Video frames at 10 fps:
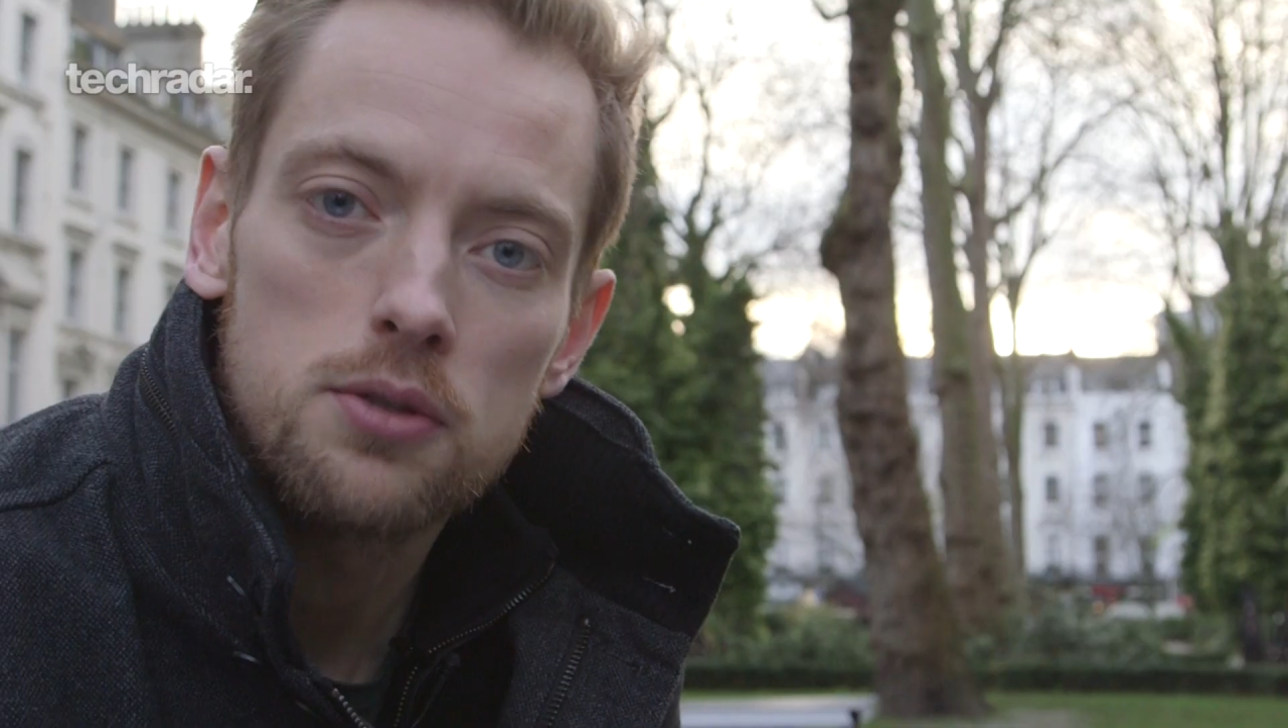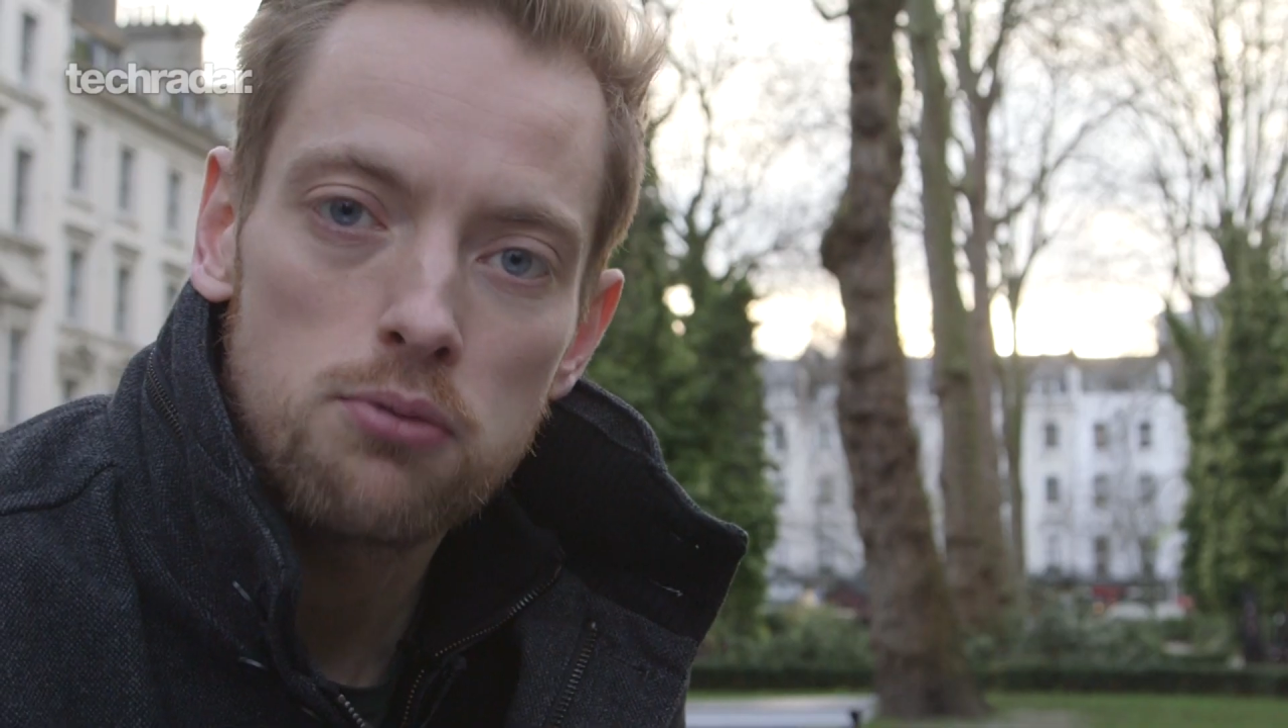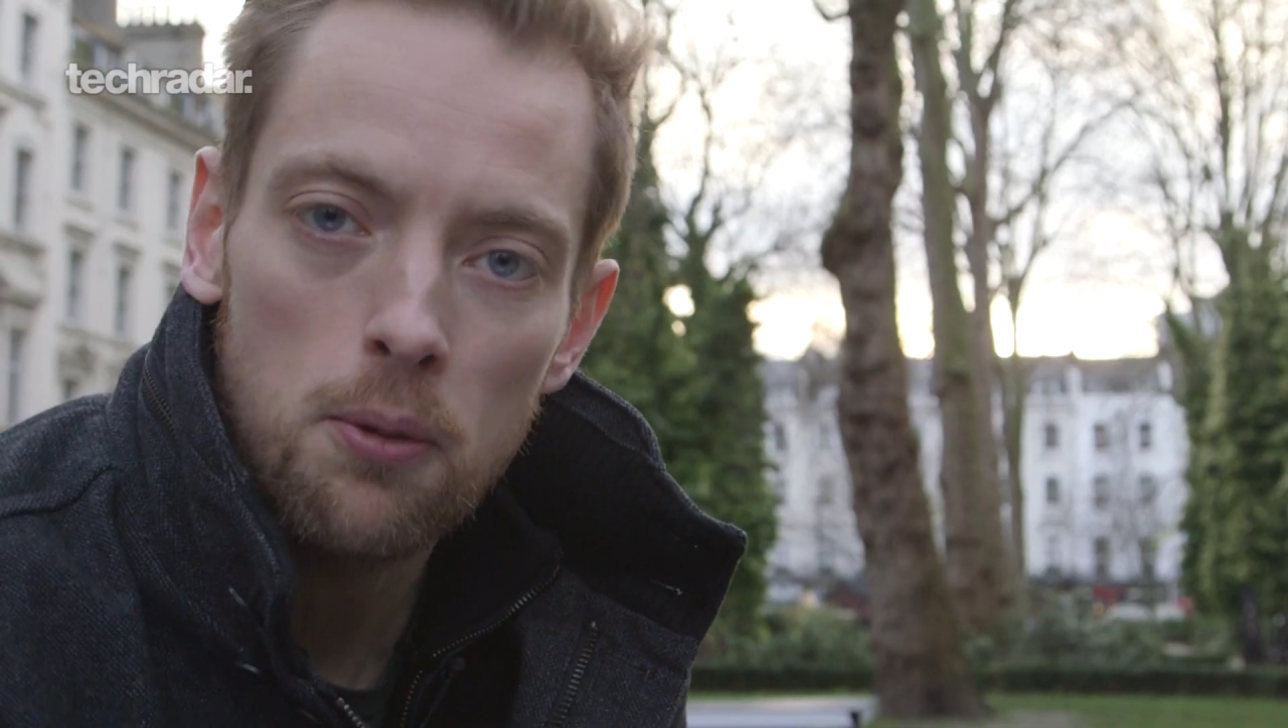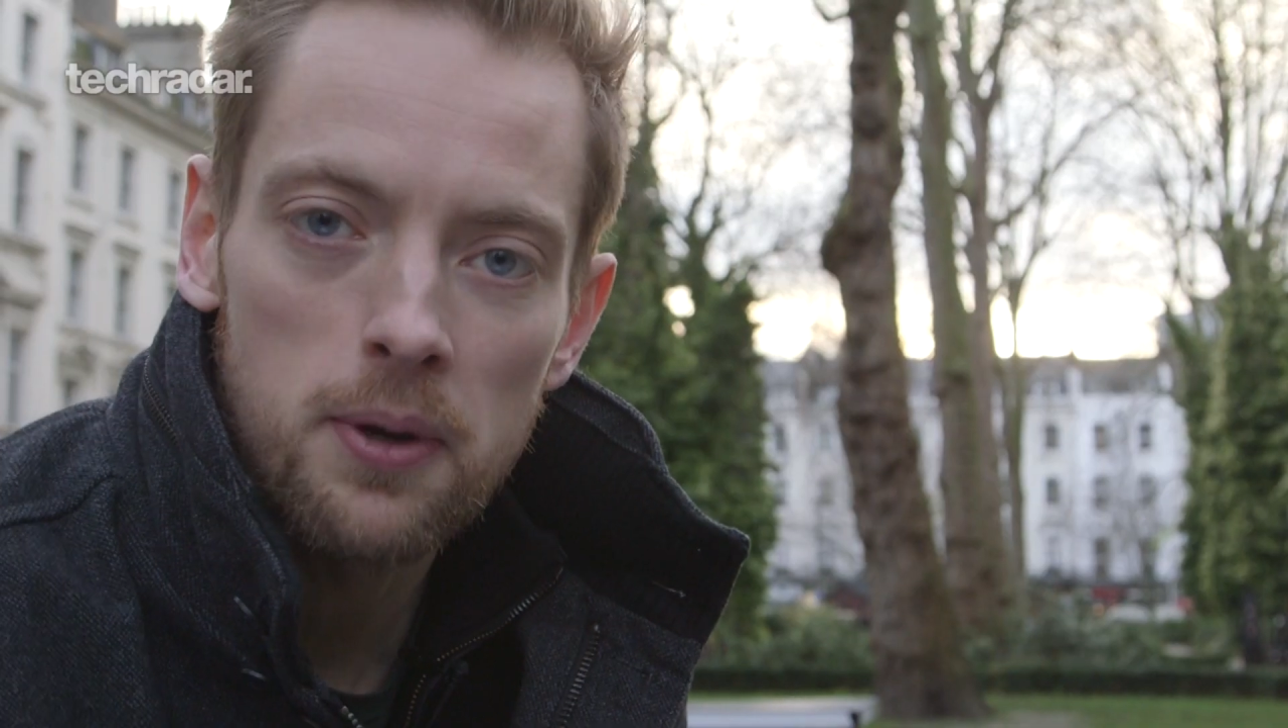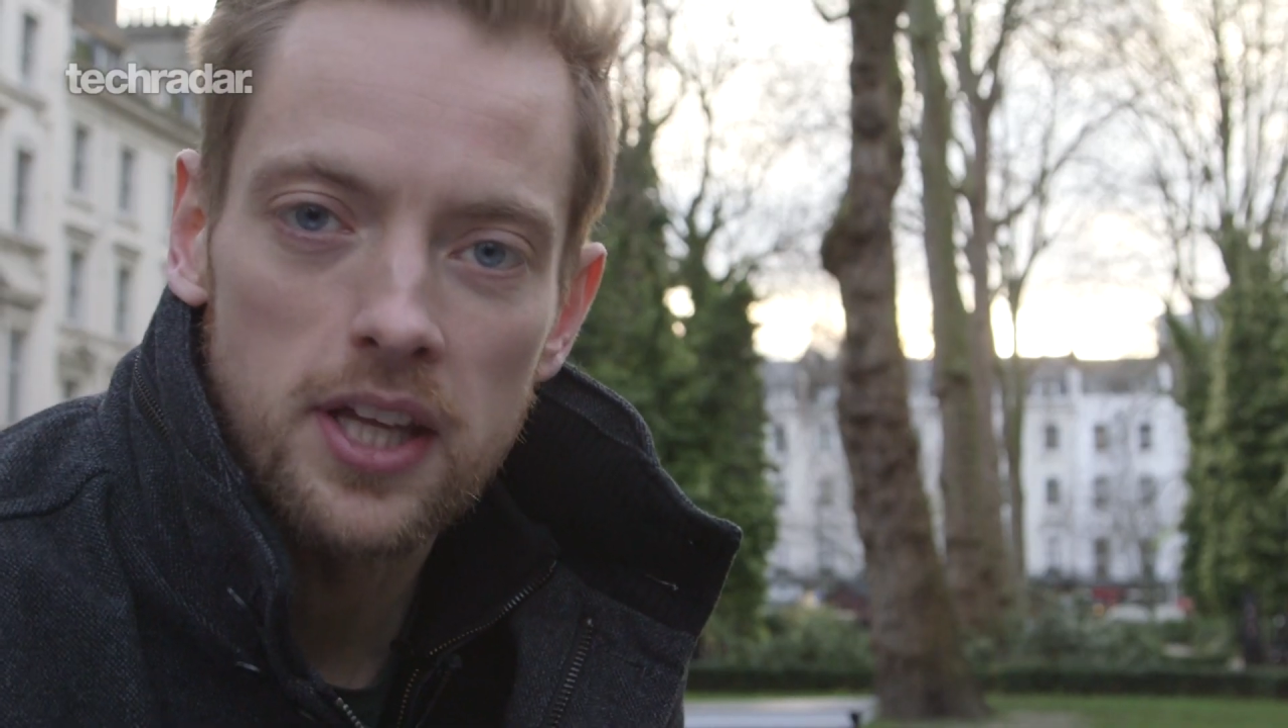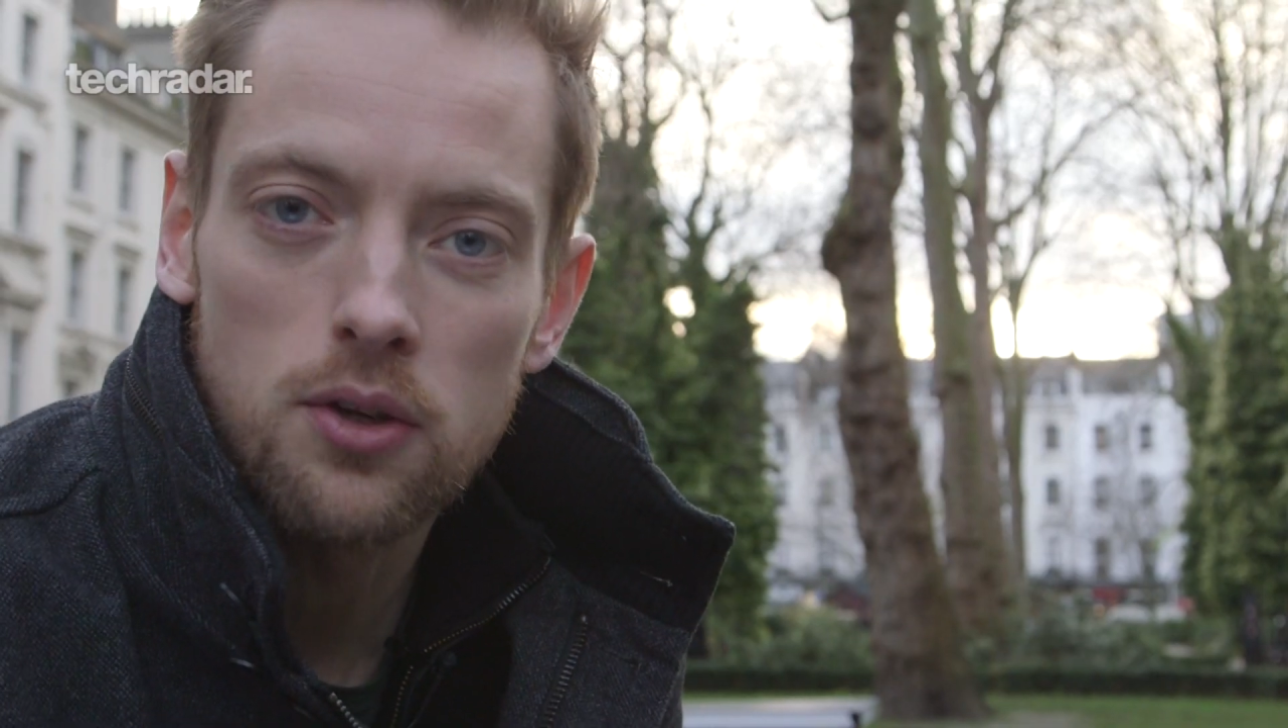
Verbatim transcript: used properly.